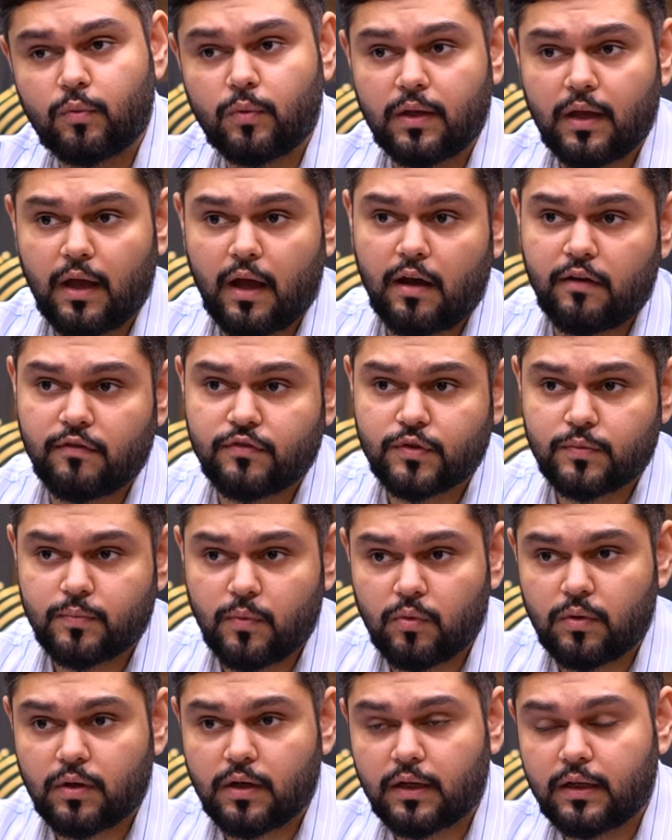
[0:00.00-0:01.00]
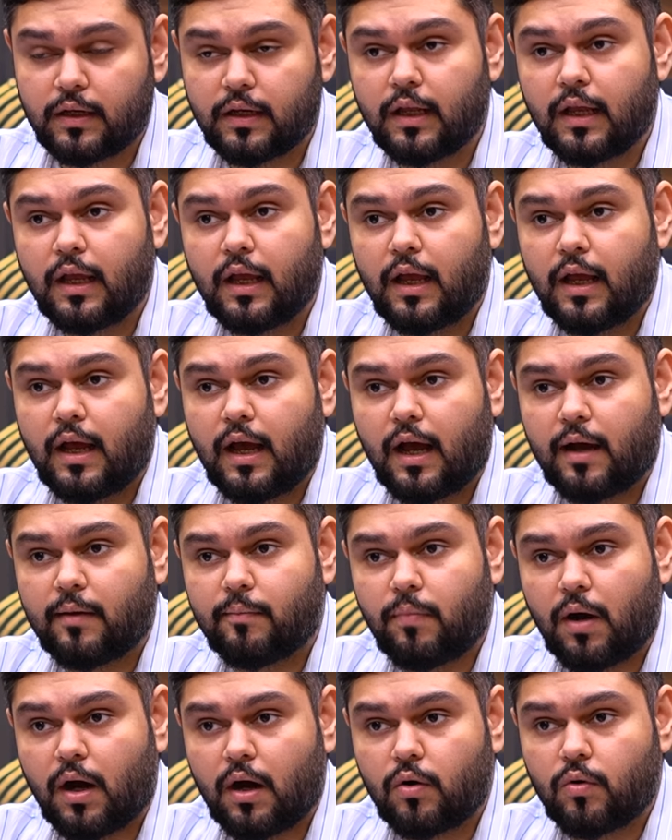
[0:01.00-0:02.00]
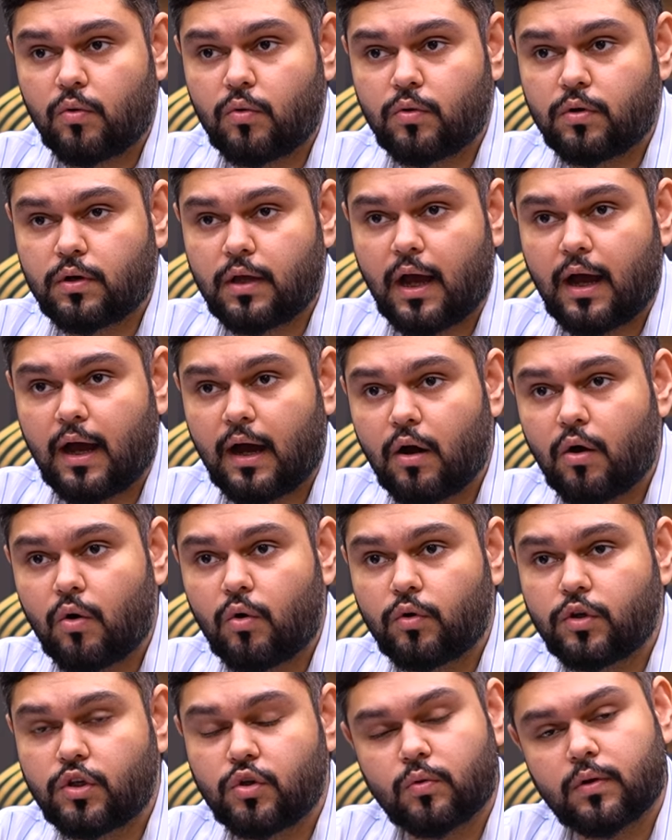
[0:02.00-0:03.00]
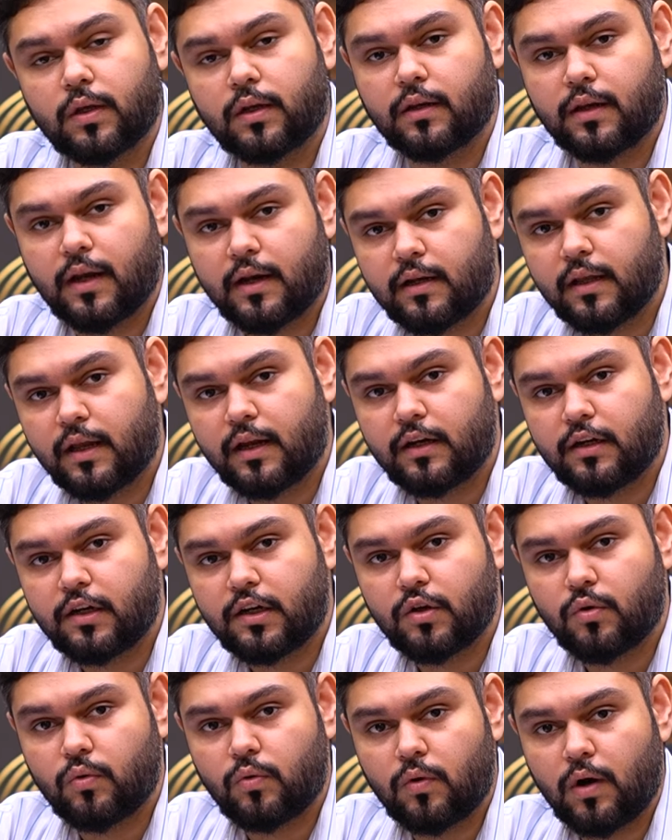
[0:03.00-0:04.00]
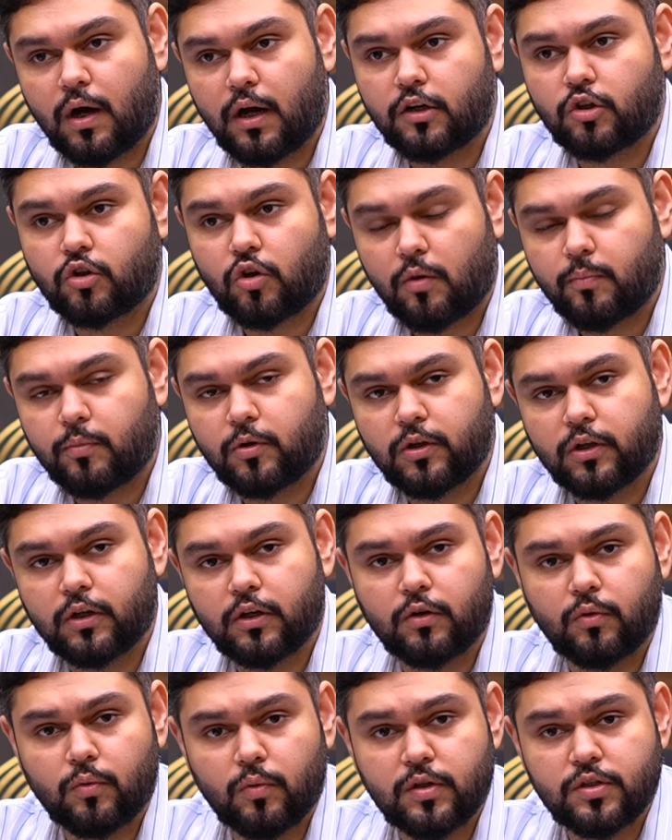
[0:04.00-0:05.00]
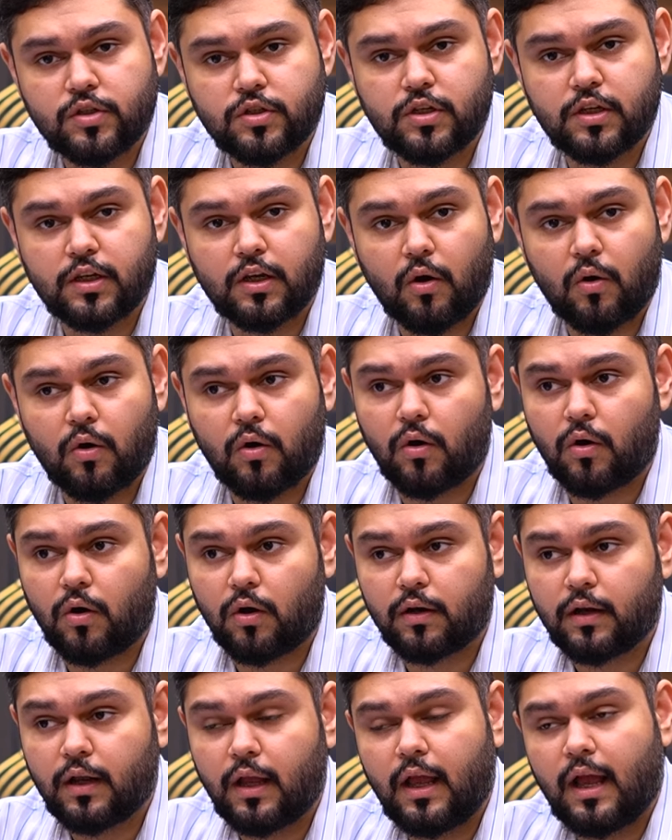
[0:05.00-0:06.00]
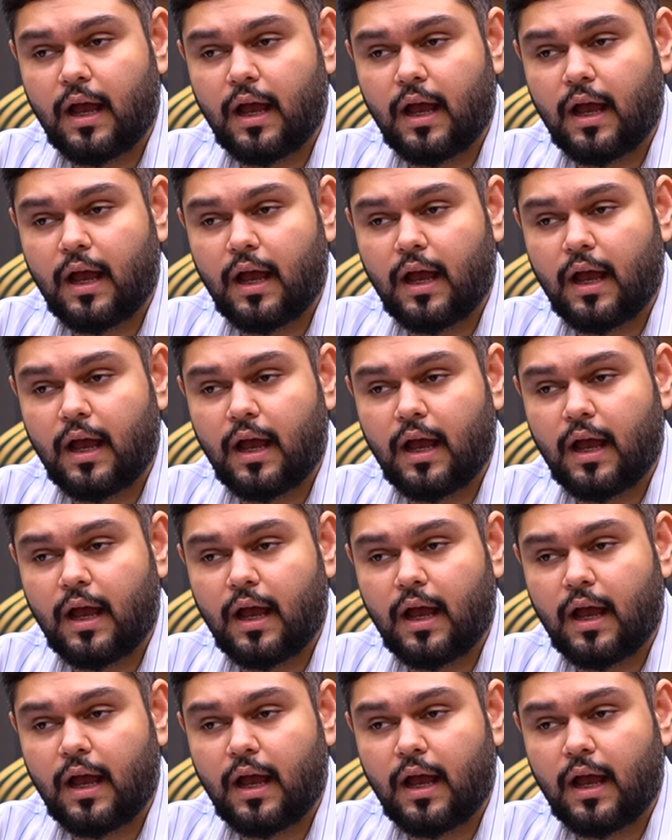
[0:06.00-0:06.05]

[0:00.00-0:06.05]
We have spoken about how you can get into a top tier university, or